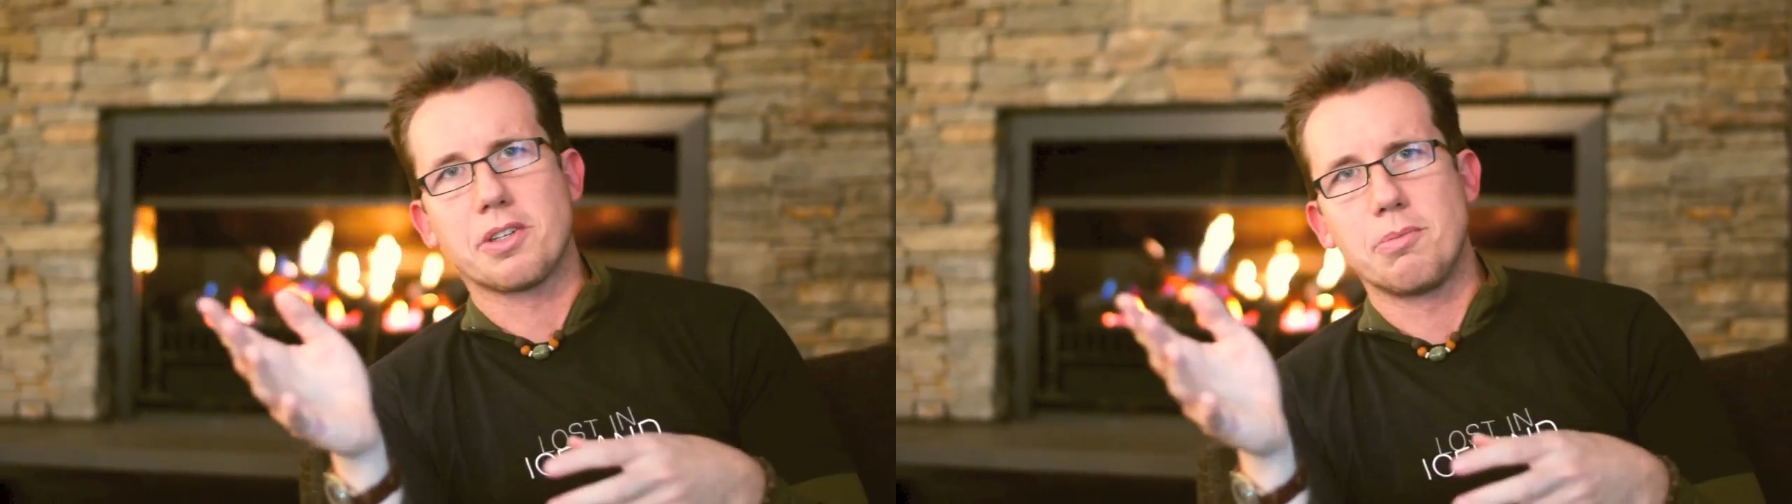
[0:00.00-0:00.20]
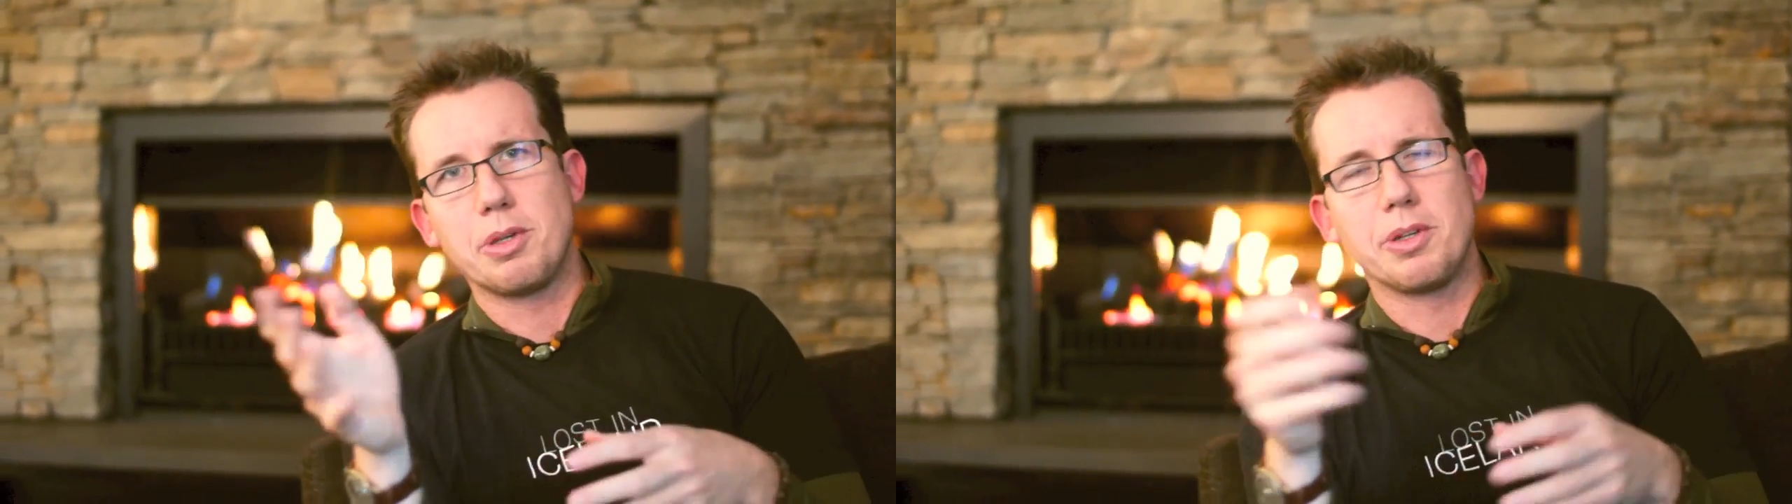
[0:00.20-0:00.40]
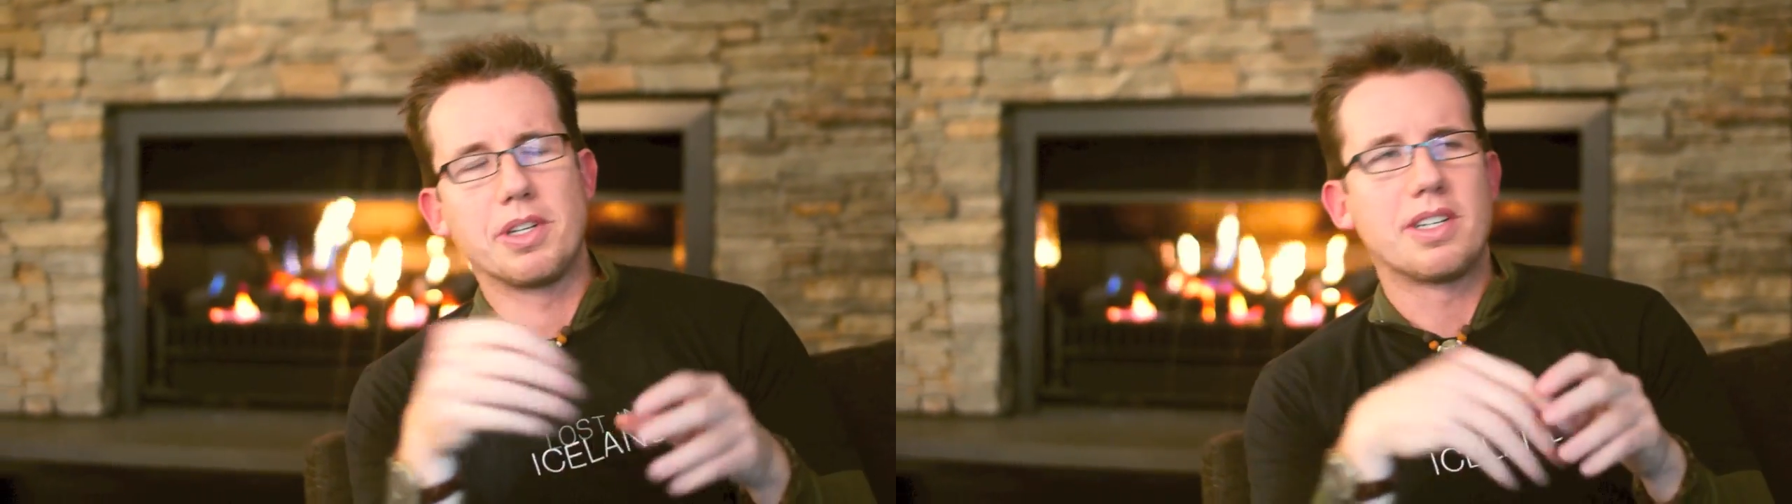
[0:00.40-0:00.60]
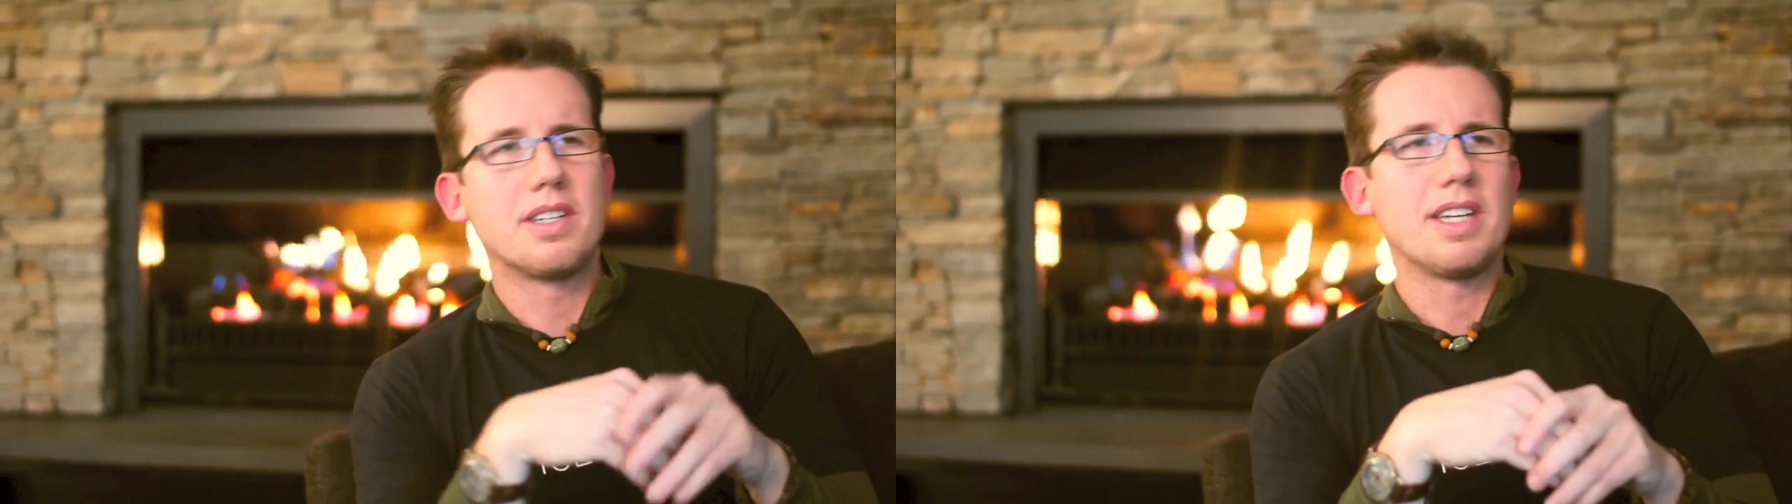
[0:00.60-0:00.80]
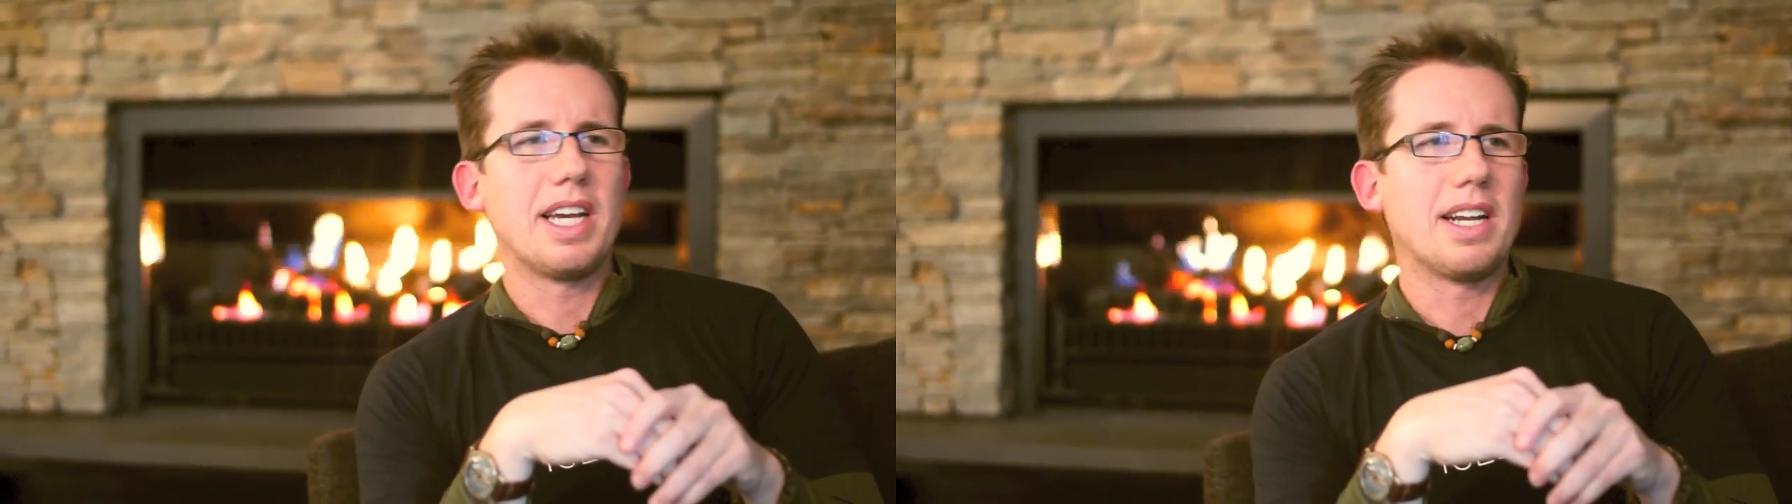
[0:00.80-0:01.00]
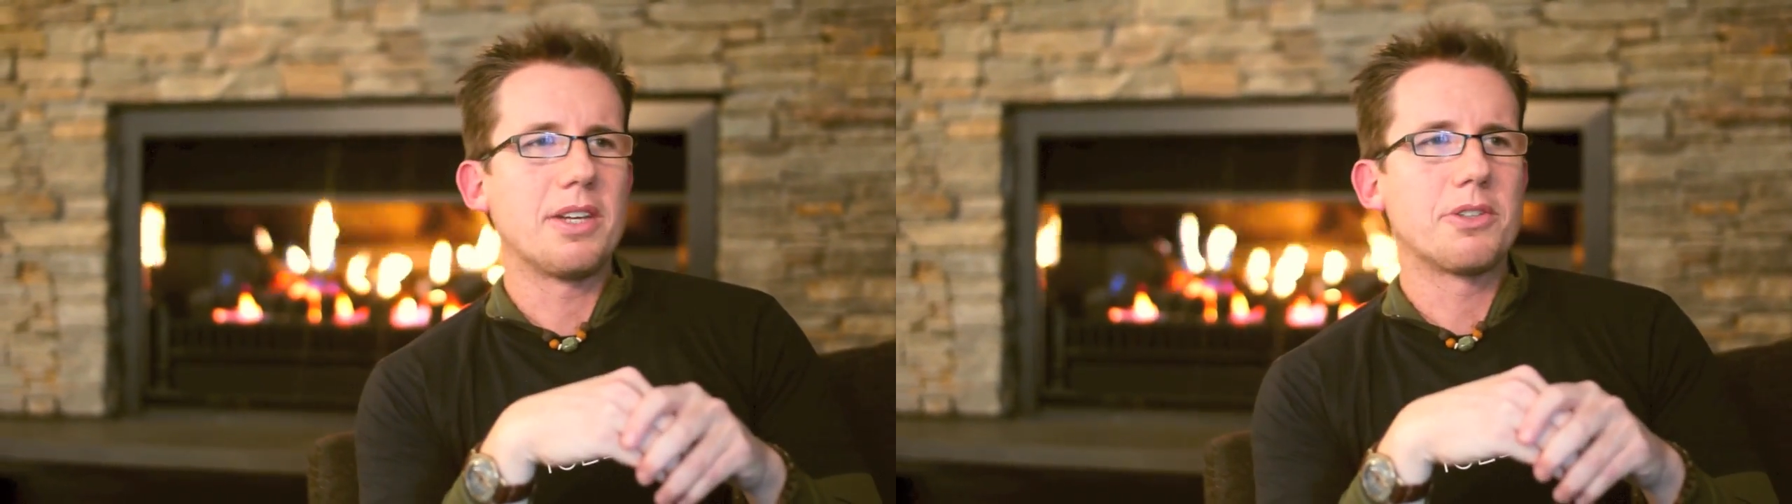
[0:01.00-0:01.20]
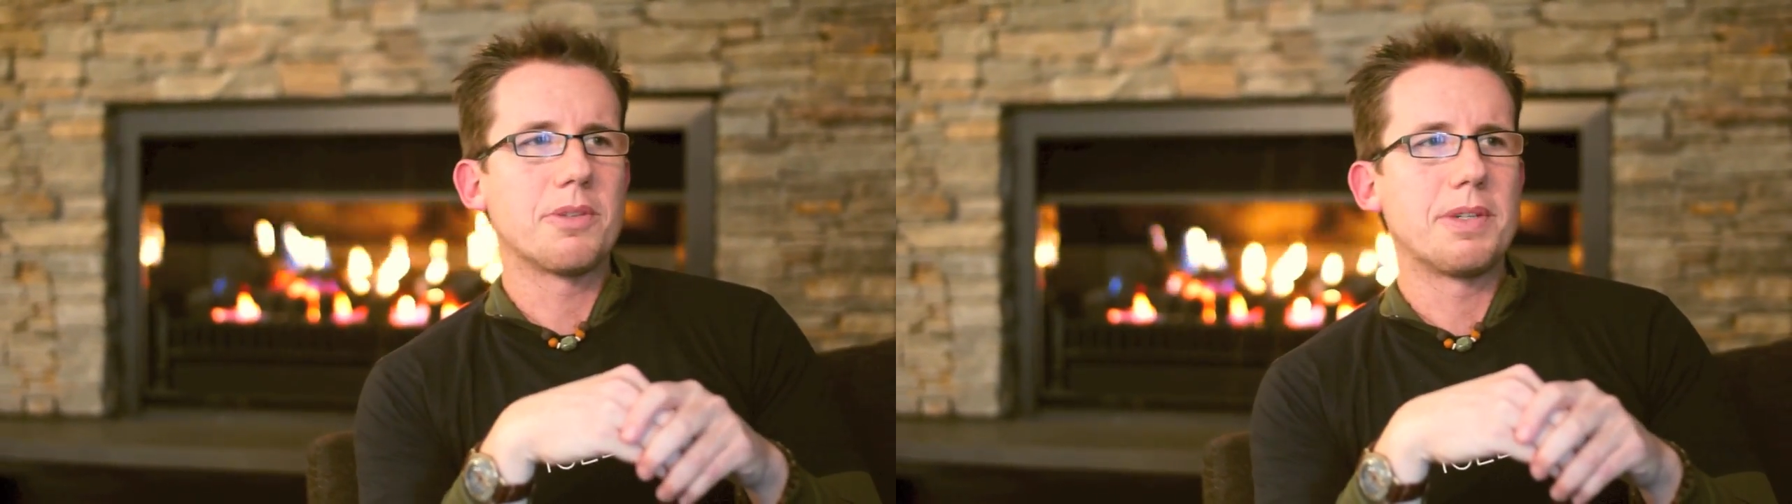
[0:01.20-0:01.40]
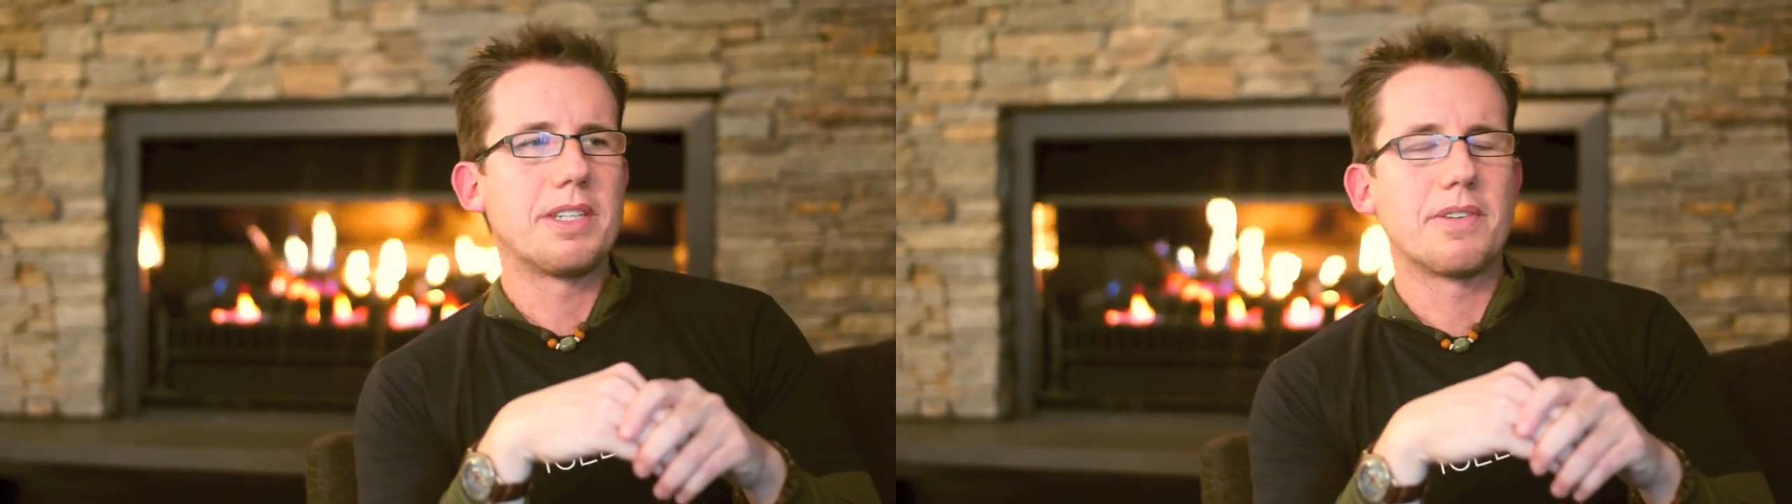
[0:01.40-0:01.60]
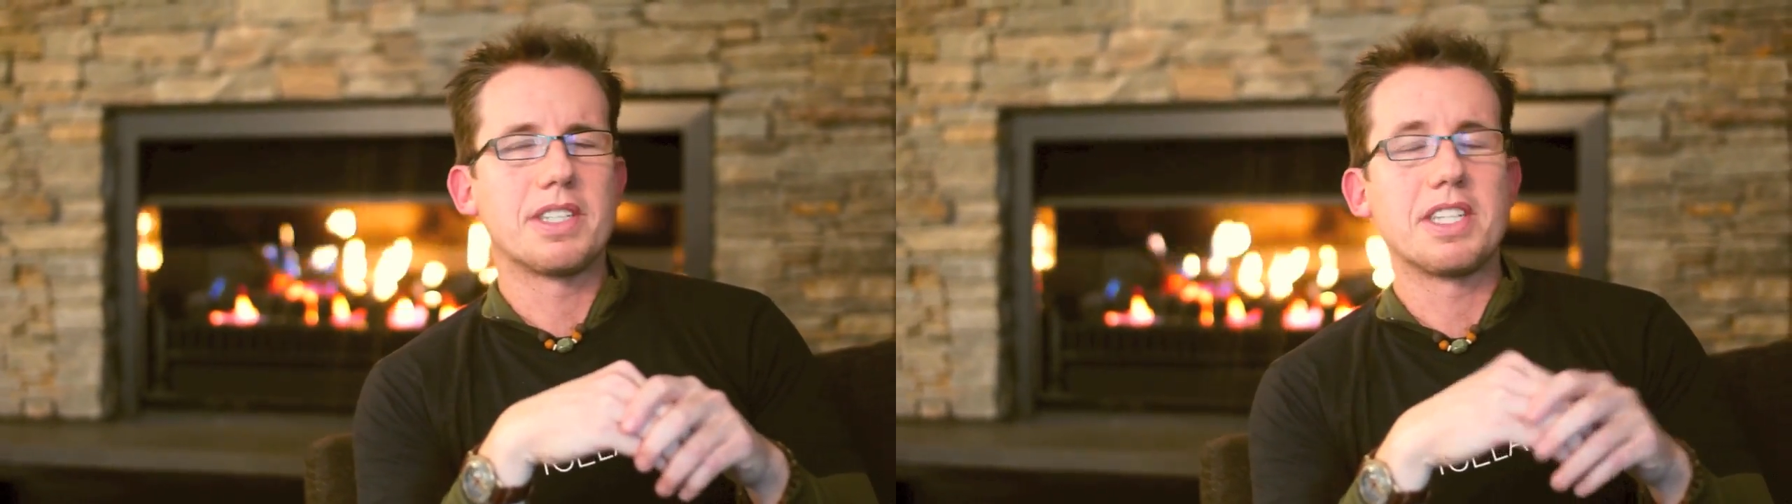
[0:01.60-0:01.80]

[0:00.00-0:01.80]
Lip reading: computer, and I use so many different